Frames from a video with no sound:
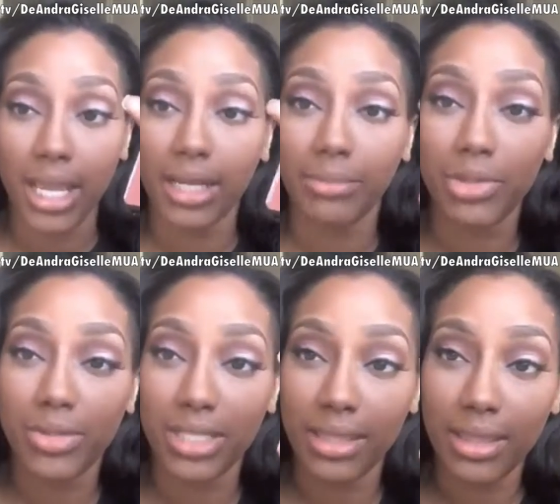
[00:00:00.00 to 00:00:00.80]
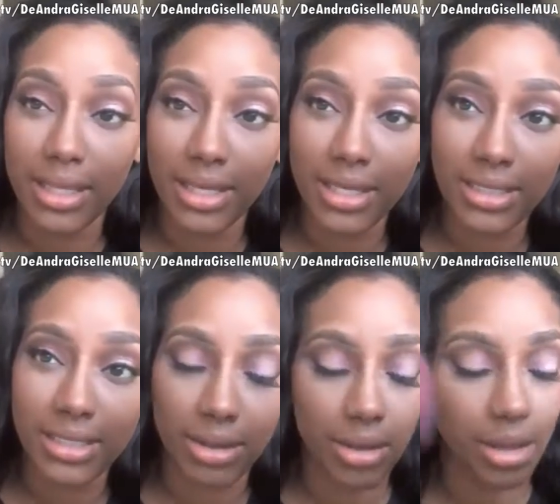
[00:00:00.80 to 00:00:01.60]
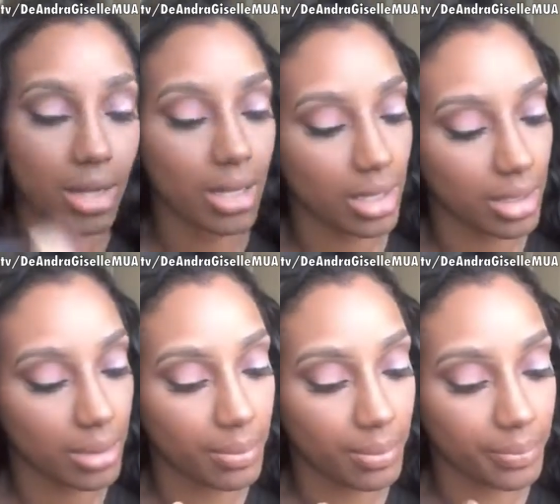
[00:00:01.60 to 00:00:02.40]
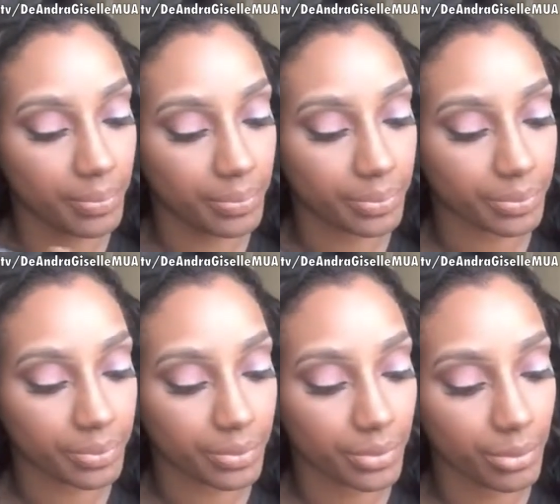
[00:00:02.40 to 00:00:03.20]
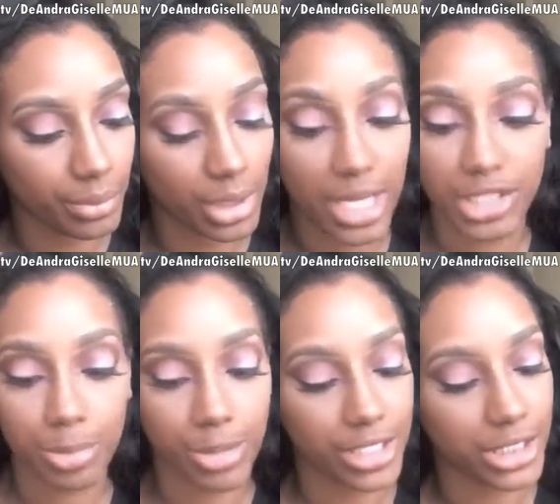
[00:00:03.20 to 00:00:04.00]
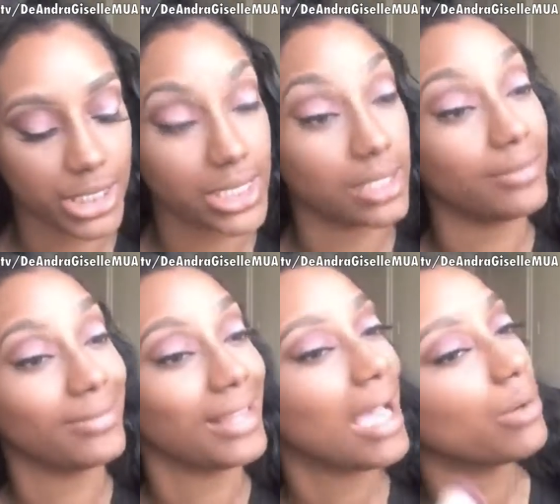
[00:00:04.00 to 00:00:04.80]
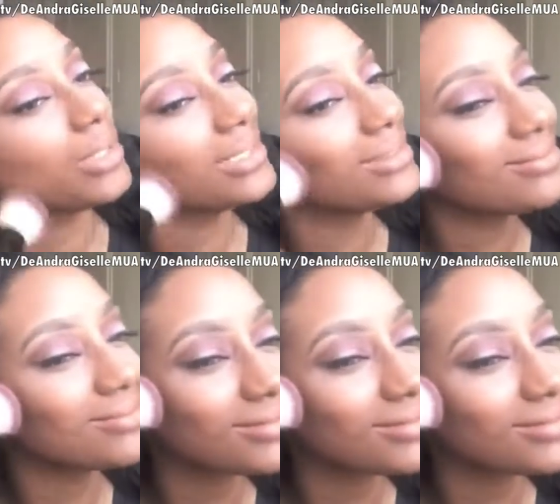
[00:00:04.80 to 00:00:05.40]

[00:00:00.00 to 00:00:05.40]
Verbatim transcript: And I'm using this um, blush brush. It's a flat one.